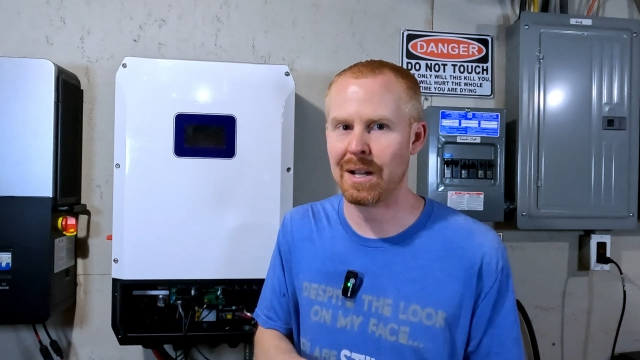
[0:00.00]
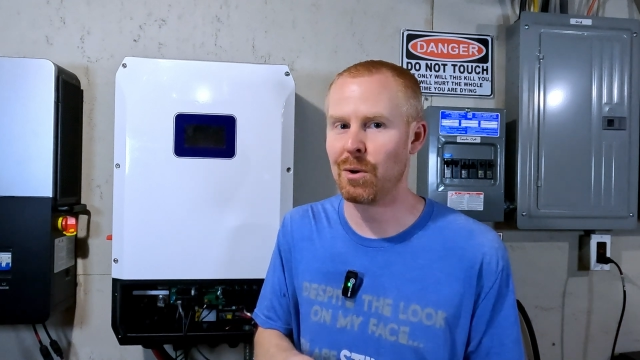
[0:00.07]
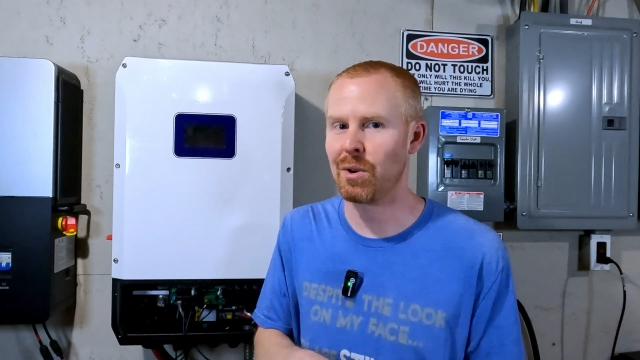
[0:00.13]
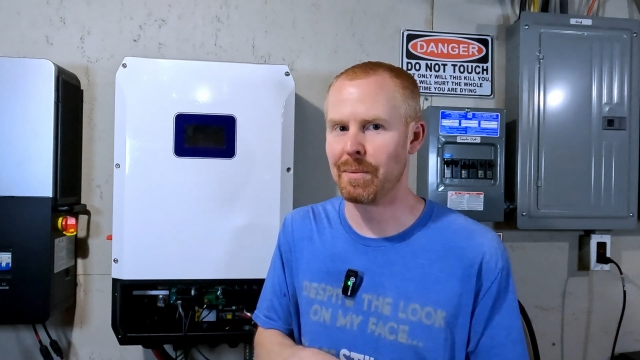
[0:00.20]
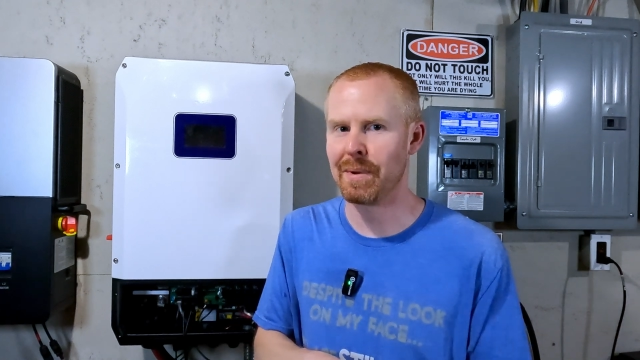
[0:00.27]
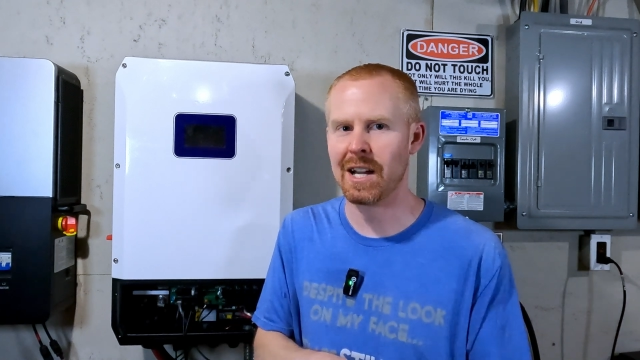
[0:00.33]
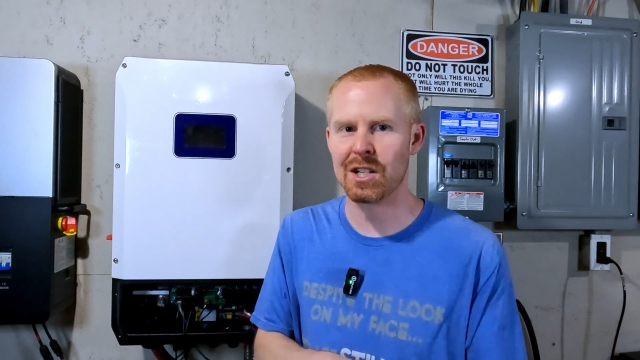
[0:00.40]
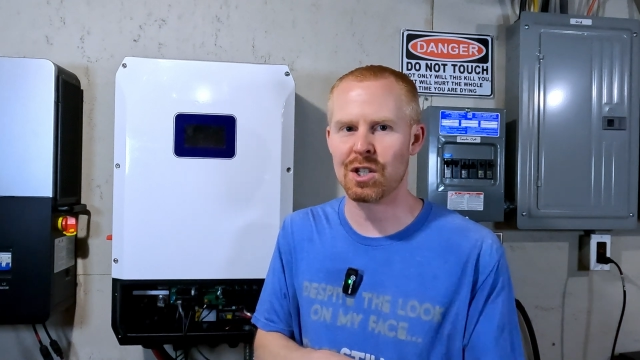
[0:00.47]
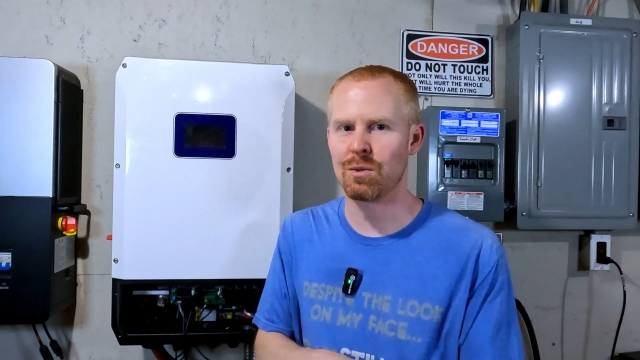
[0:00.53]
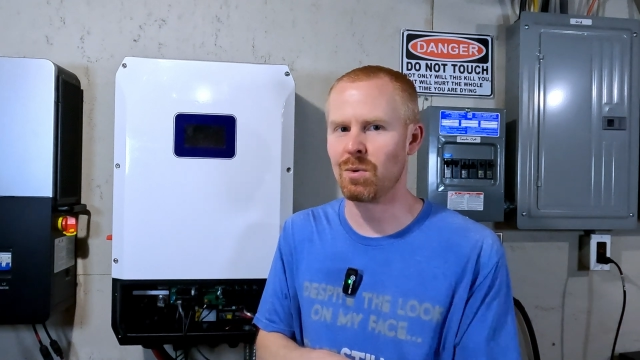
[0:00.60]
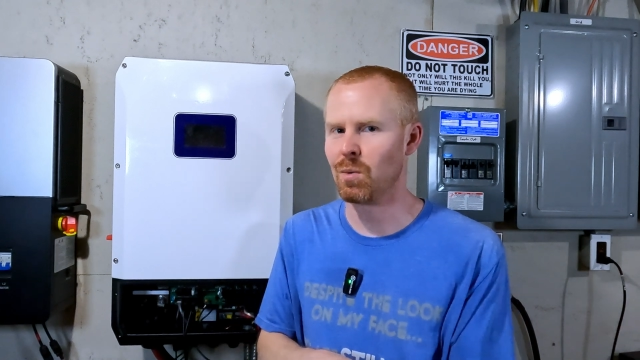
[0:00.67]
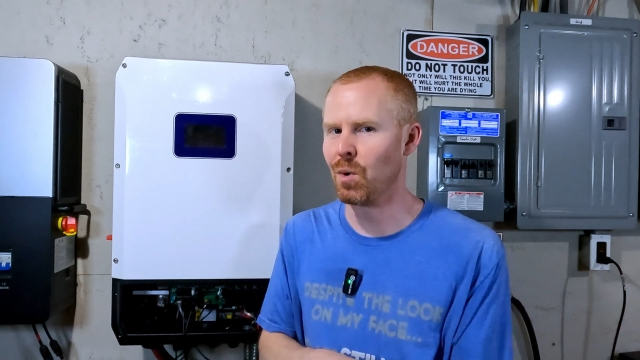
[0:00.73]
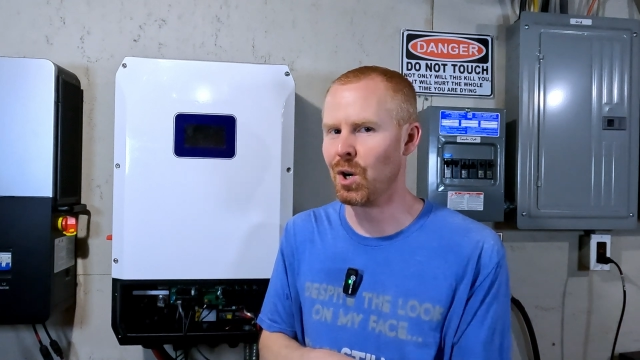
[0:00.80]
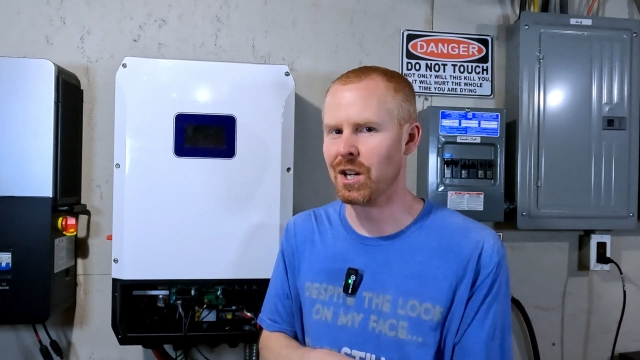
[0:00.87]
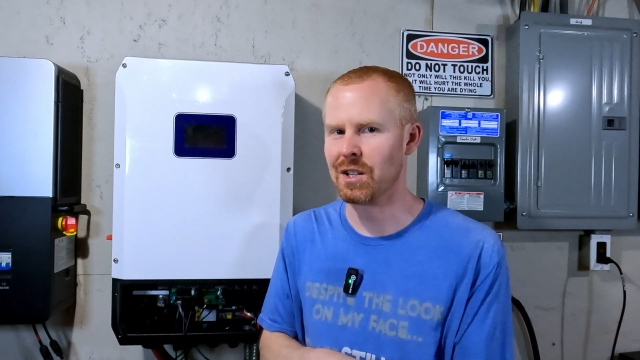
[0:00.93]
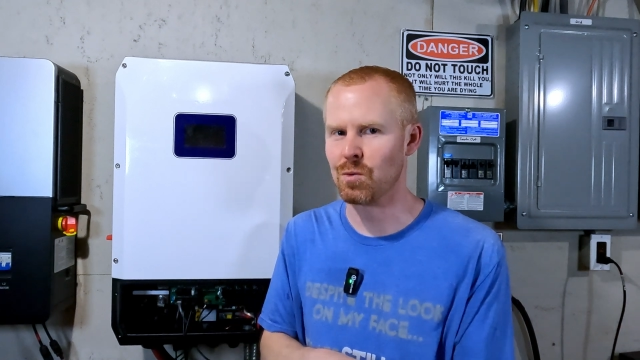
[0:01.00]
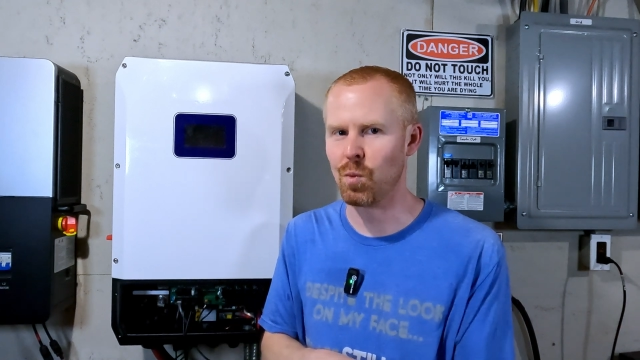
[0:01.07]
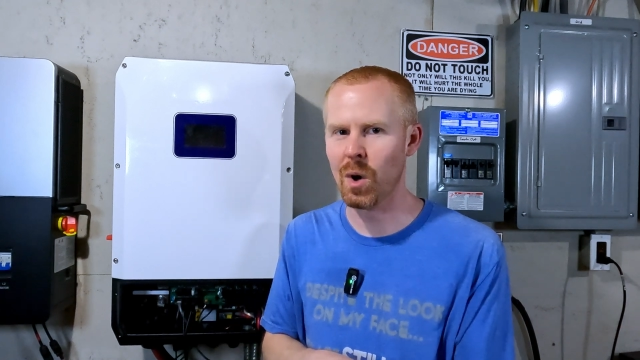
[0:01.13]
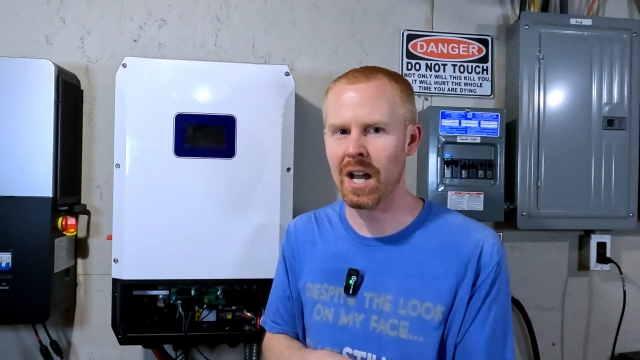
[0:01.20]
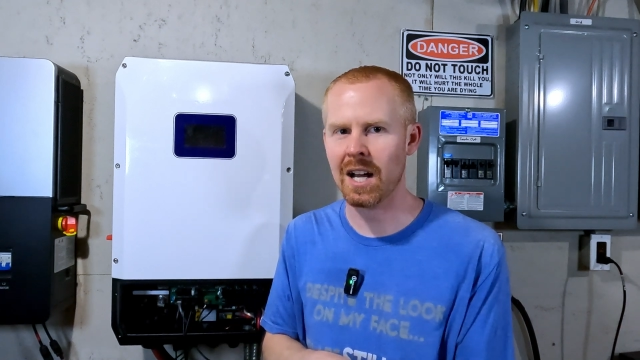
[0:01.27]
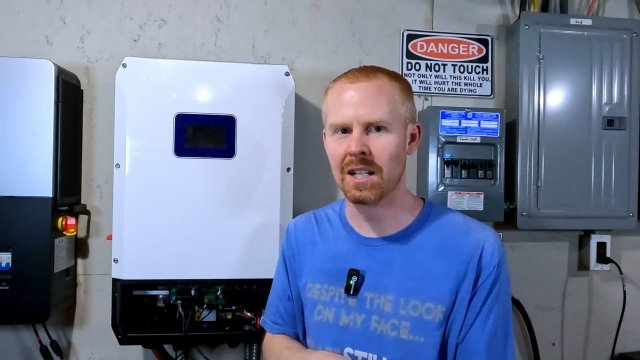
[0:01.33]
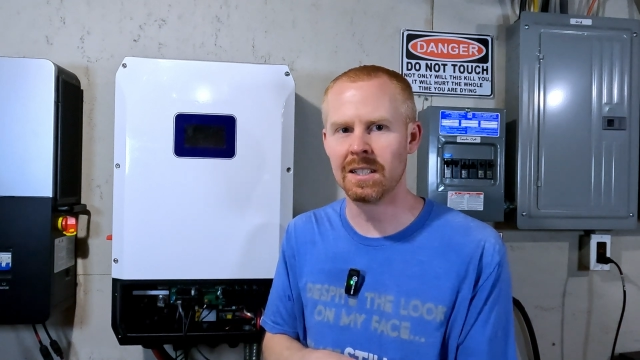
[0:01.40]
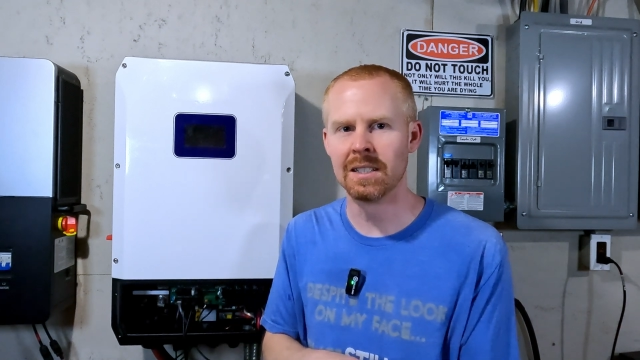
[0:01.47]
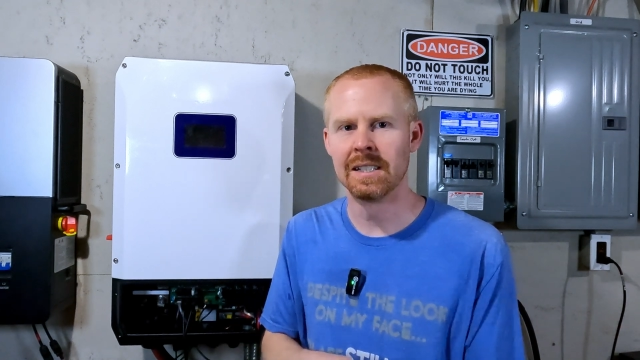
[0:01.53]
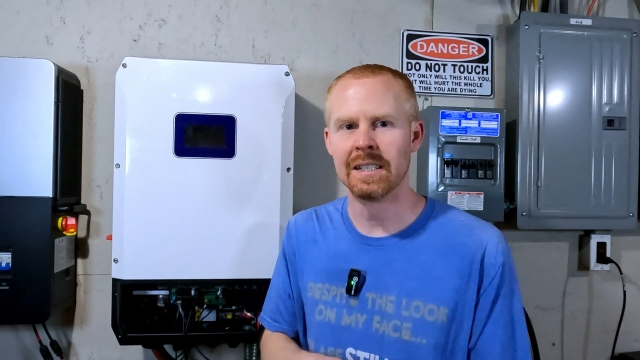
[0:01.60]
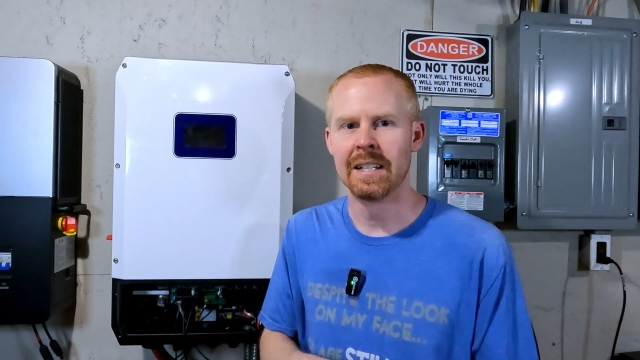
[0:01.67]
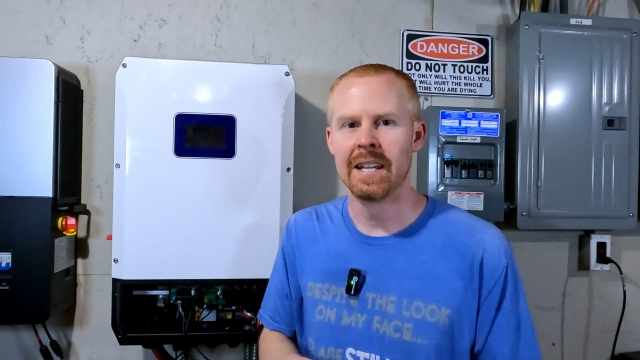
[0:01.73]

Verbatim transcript: I would imagine would work as well,